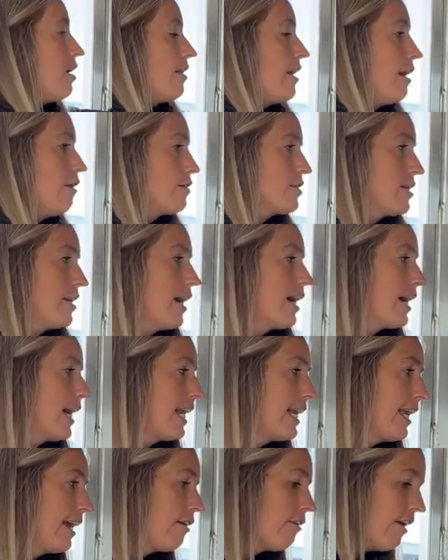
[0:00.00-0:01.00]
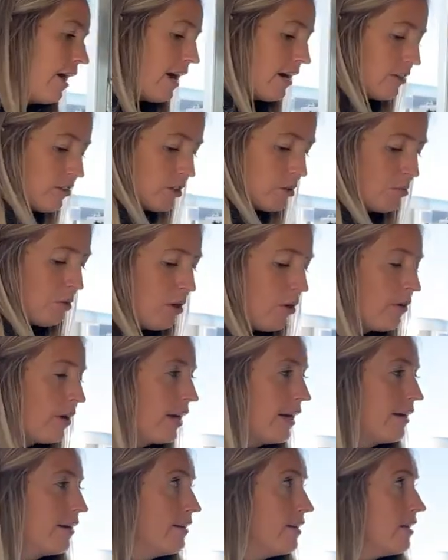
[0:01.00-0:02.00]
Now it's not gonna get cracked or
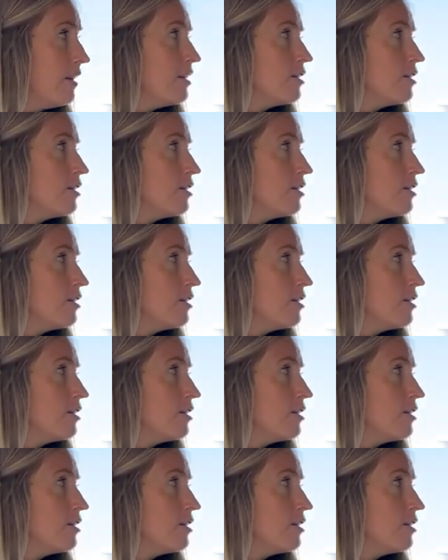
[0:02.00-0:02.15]
broken.